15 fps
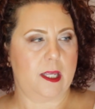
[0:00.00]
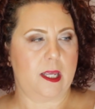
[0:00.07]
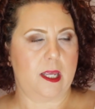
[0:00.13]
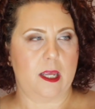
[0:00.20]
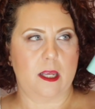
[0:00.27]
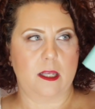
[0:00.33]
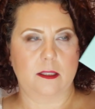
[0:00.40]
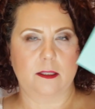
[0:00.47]

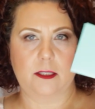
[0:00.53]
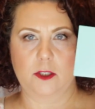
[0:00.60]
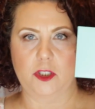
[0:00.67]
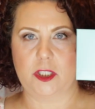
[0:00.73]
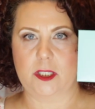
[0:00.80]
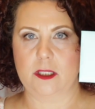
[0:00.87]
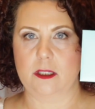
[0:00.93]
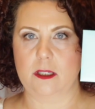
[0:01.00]
and so
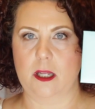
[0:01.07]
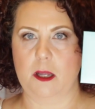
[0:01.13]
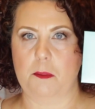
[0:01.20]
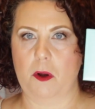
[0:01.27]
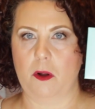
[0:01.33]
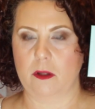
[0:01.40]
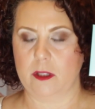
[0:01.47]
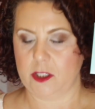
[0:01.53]
she ended up
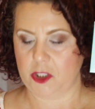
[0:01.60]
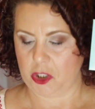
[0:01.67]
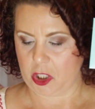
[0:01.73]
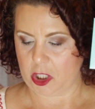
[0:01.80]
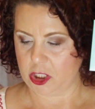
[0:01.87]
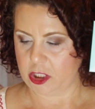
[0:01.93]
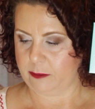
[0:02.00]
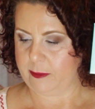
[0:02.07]
only
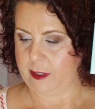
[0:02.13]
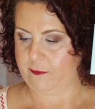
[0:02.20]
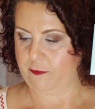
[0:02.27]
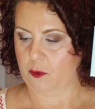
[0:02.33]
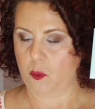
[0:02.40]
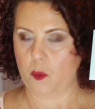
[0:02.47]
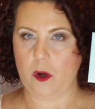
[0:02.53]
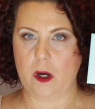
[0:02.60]
charging me
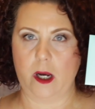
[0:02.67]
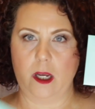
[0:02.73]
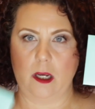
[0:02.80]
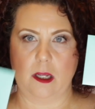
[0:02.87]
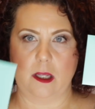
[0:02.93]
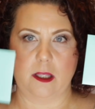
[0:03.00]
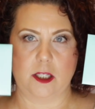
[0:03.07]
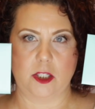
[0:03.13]
for one
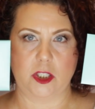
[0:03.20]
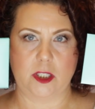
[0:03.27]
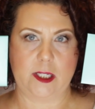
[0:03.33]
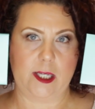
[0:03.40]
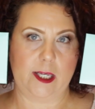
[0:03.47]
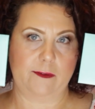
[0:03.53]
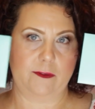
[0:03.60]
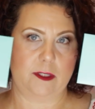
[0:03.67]
and then she
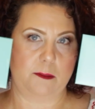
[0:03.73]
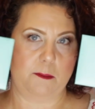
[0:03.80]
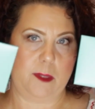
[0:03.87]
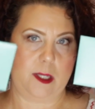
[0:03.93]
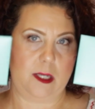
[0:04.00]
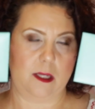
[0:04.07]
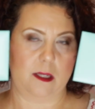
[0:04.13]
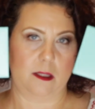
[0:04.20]
gifted
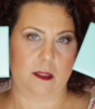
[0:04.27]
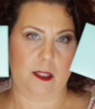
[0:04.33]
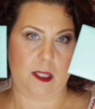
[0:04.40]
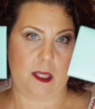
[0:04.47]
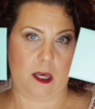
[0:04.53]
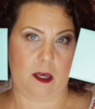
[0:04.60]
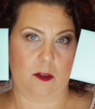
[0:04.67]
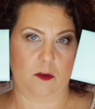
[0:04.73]
me
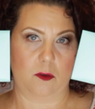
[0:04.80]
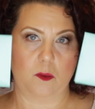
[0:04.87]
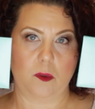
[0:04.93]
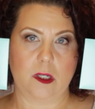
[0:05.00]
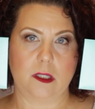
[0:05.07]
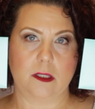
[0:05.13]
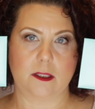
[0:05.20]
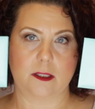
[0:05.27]
the other
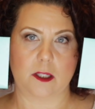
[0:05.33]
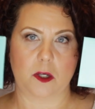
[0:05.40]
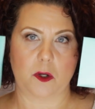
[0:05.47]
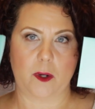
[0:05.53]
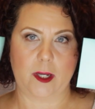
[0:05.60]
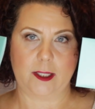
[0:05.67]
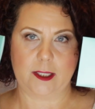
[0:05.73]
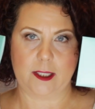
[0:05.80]
one so
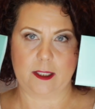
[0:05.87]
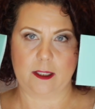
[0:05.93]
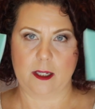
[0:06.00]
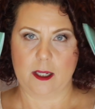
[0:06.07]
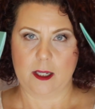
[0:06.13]
I did